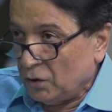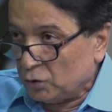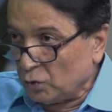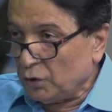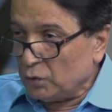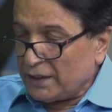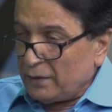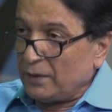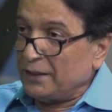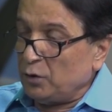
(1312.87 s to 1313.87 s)
So you
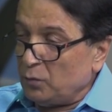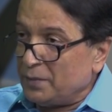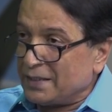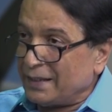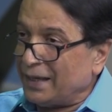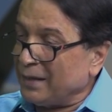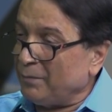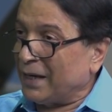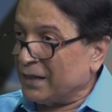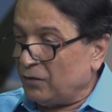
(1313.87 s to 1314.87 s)
see, when you mistake a
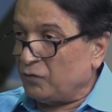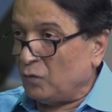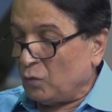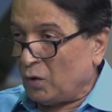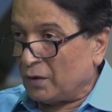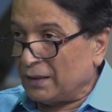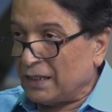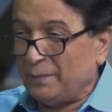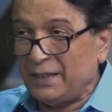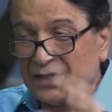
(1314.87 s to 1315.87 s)
battle for war,
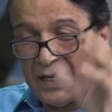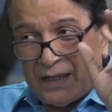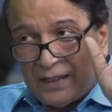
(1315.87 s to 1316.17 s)
that means